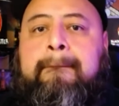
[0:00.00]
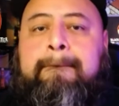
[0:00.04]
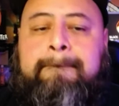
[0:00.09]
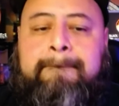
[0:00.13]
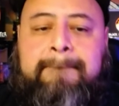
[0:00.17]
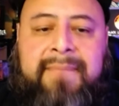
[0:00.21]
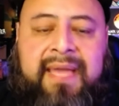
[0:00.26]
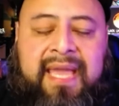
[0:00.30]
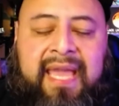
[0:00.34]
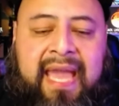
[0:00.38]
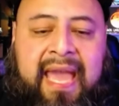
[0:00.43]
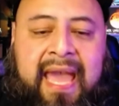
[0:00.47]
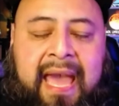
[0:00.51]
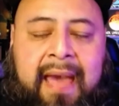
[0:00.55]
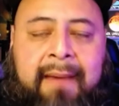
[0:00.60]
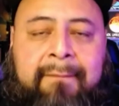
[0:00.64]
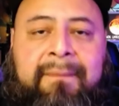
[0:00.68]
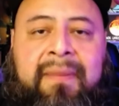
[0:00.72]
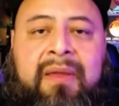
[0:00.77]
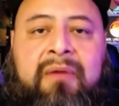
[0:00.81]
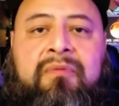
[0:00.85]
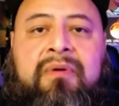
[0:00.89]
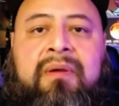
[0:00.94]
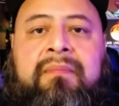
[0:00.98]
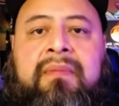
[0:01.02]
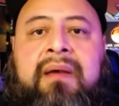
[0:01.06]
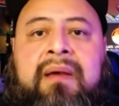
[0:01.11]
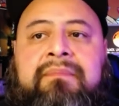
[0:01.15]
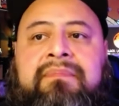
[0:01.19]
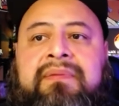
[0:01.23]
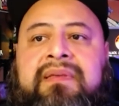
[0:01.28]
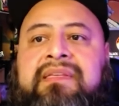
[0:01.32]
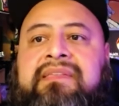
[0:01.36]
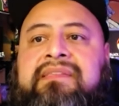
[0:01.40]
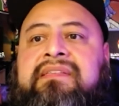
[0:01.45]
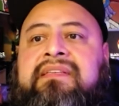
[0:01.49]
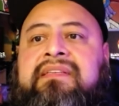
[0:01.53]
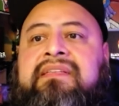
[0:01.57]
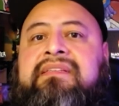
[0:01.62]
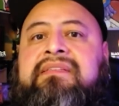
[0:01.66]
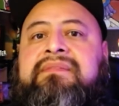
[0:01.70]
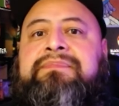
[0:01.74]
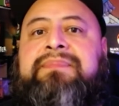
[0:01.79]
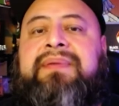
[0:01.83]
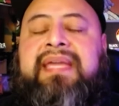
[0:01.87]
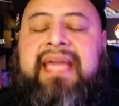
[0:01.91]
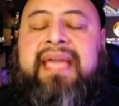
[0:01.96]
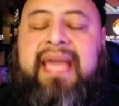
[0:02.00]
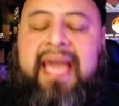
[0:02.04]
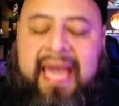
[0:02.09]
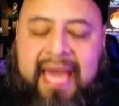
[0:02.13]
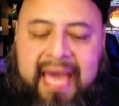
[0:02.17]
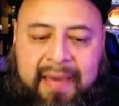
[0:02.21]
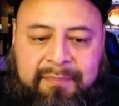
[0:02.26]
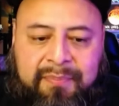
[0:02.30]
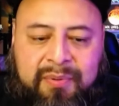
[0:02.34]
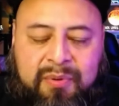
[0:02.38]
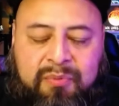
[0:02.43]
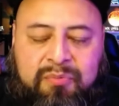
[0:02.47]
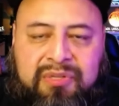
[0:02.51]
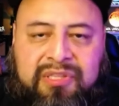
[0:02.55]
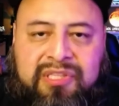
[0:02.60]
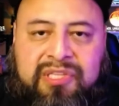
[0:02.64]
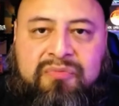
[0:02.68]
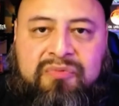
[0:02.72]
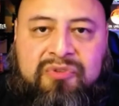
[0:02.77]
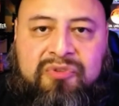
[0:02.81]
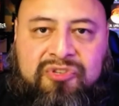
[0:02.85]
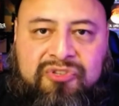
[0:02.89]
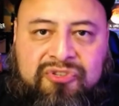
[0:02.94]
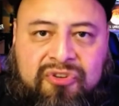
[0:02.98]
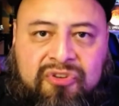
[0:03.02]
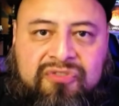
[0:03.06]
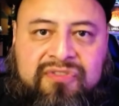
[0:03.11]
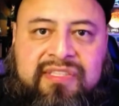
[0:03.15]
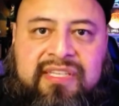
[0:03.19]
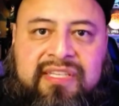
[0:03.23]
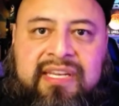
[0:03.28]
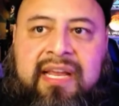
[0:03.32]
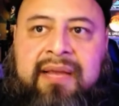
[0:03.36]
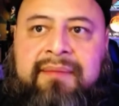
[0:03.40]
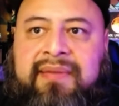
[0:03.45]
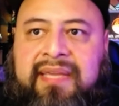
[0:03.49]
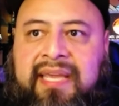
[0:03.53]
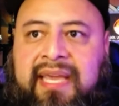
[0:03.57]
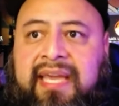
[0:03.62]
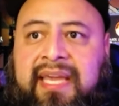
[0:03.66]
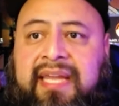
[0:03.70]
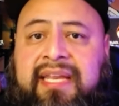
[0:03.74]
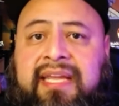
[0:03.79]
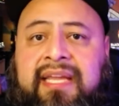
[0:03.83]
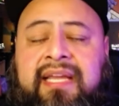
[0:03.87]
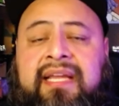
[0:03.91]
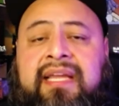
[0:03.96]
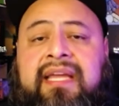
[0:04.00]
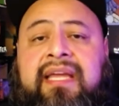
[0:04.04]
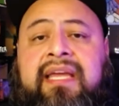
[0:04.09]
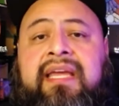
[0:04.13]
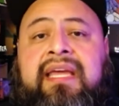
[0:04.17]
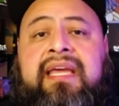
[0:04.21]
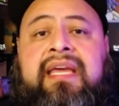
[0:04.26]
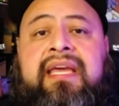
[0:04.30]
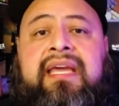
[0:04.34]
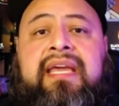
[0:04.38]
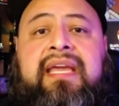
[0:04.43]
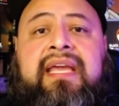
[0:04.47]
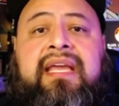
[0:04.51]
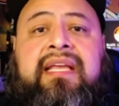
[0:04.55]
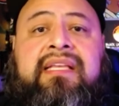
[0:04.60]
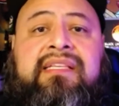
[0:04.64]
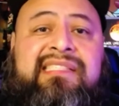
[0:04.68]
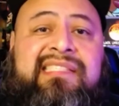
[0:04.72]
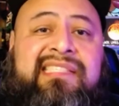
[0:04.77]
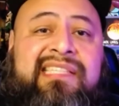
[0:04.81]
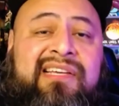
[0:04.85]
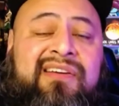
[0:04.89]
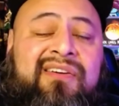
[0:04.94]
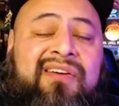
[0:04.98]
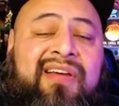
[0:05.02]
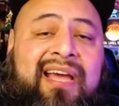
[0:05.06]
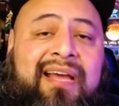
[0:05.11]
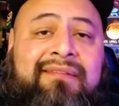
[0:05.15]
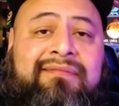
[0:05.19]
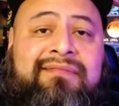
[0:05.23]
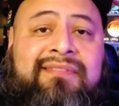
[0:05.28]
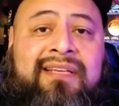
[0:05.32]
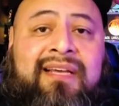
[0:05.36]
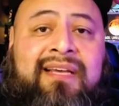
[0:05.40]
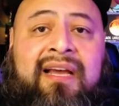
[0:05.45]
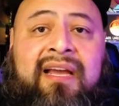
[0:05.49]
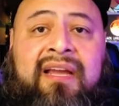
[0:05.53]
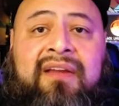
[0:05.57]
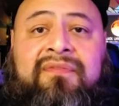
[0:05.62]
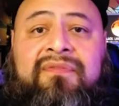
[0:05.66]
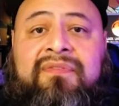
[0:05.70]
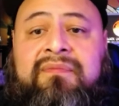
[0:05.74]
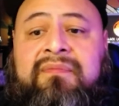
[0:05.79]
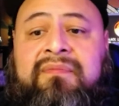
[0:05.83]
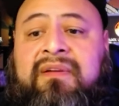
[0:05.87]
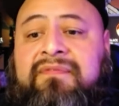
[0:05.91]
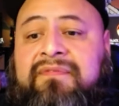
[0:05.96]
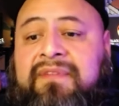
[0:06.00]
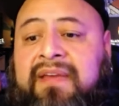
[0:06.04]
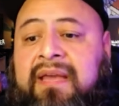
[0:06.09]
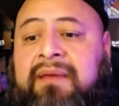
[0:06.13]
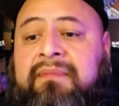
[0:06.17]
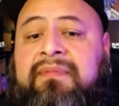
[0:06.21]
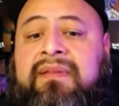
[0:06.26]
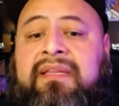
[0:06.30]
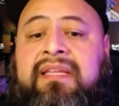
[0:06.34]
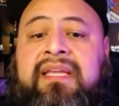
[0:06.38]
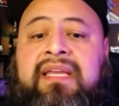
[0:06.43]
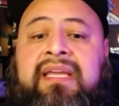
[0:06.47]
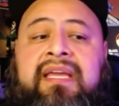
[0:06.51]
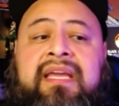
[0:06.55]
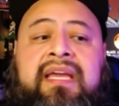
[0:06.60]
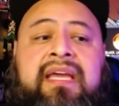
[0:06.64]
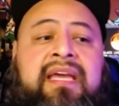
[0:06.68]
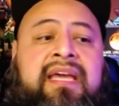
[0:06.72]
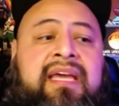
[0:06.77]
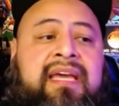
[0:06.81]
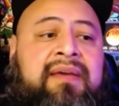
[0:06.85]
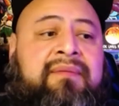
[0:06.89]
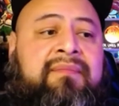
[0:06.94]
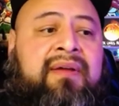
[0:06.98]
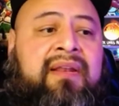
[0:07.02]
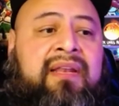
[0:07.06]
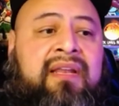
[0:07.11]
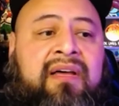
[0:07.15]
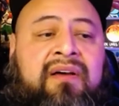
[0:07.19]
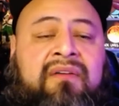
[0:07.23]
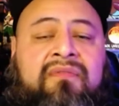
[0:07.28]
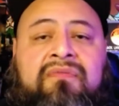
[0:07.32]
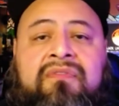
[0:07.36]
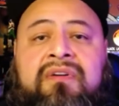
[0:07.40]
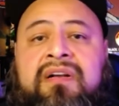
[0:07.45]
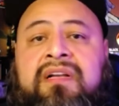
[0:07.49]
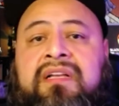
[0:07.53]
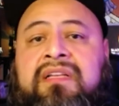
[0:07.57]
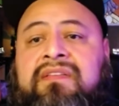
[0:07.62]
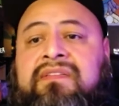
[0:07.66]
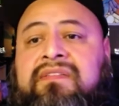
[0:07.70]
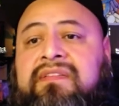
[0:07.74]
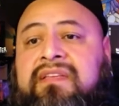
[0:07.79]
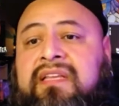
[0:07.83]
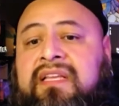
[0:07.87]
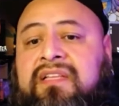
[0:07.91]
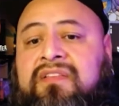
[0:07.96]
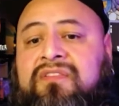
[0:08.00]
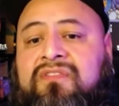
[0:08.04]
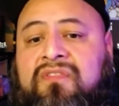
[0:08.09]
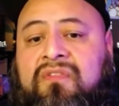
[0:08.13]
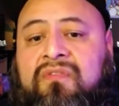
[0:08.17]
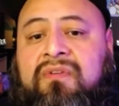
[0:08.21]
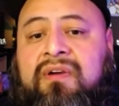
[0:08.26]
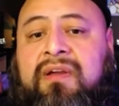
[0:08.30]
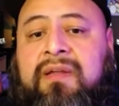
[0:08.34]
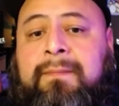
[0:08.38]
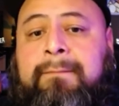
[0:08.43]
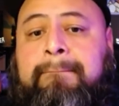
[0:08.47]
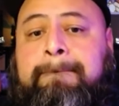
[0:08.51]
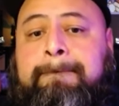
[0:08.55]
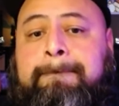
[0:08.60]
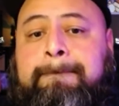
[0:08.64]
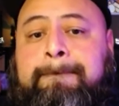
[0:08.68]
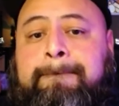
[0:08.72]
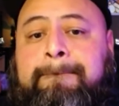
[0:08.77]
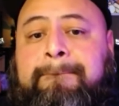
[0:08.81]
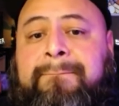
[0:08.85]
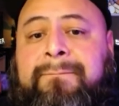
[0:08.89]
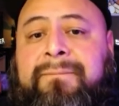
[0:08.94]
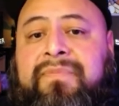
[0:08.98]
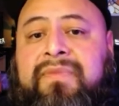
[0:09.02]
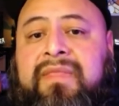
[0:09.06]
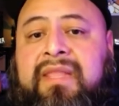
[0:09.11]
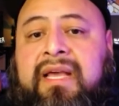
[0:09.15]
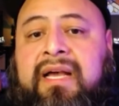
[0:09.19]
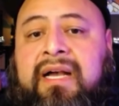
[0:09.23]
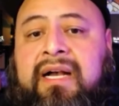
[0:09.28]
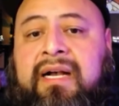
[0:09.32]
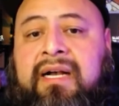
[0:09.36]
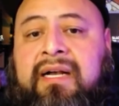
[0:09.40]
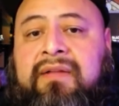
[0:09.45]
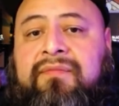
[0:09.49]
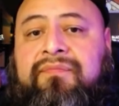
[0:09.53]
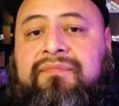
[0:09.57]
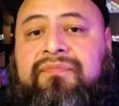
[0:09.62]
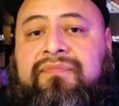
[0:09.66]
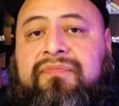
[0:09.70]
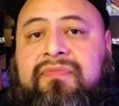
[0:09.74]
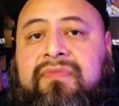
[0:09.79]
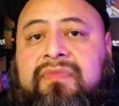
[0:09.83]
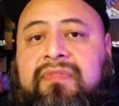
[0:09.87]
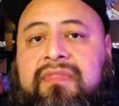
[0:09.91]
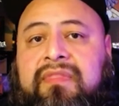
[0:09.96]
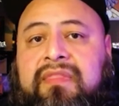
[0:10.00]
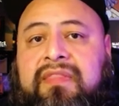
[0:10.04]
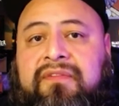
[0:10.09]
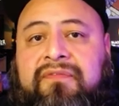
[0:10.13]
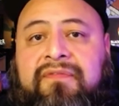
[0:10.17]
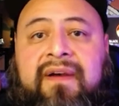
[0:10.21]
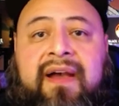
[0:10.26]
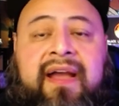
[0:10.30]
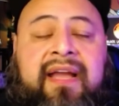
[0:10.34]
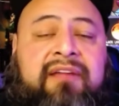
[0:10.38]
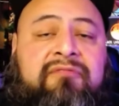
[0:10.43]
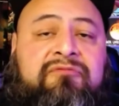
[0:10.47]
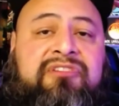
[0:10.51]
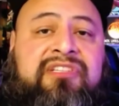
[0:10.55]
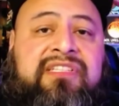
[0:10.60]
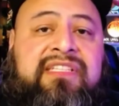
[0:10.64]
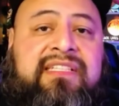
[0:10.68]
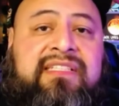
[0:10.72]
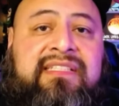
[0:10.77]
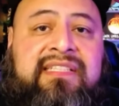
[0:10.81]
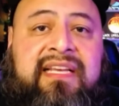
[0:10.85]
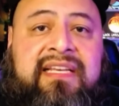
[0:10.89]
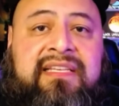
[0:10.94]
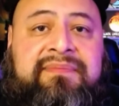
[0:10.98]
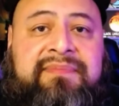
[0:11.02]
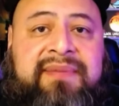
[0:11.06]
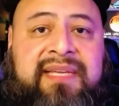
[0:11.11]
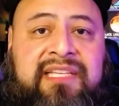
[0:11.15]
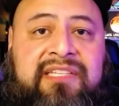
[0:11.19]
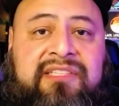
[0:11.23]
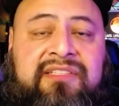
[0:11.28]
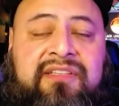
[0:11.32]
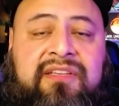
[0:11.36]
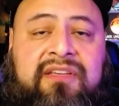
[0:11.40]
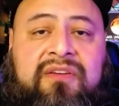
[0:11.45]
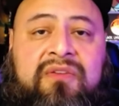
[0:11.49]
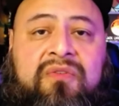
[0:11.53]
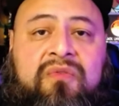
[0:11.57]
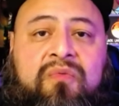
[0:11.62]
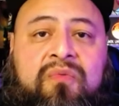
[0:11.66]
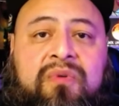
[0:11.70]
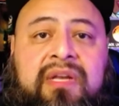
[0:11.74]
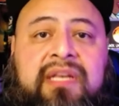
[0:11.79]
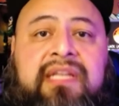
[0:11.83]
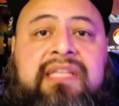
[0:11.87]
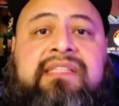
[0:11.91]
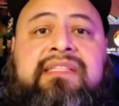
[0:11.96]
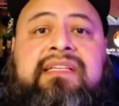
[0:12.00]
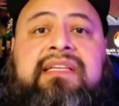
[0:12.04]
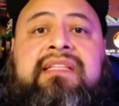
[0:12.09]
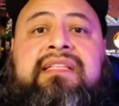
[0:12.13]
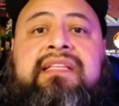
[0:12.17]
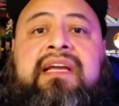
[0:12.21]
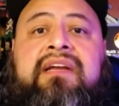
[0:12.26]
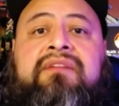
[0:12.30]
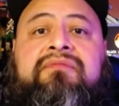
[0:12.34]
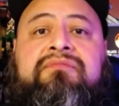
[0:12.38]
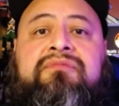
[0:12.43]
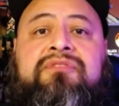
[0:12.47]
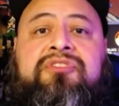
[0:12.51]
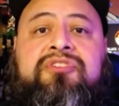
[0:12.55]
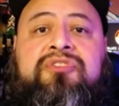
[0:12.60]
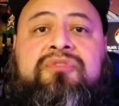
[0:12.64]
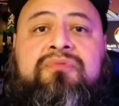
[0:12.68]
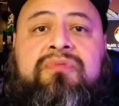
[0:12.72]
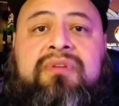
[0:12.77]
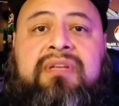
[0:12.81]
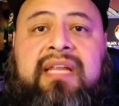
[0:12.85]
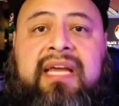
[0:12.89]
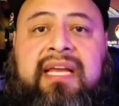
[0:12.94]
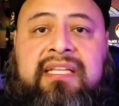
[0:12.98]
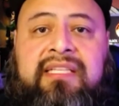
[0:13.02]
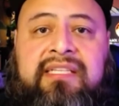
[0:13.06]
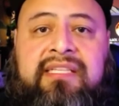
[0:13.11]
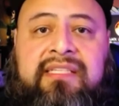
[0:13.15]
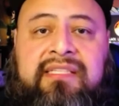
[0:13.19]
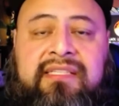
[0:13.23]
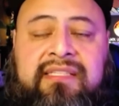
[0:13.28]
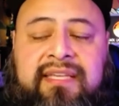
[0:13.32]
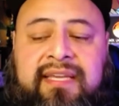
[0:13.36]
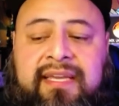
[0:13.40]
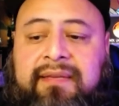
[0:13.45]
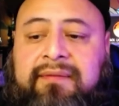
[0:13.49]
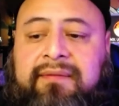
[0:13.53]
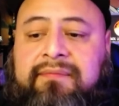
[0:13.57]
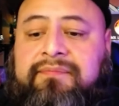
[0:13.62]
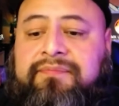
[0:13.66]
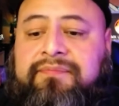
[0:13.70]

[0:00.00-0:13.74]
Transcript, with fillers: be happy with my business, be happy with the results that I'm getting, and still have time for my family and my loved ones and so on. Um, Define what success means to you. What is it that you would like to see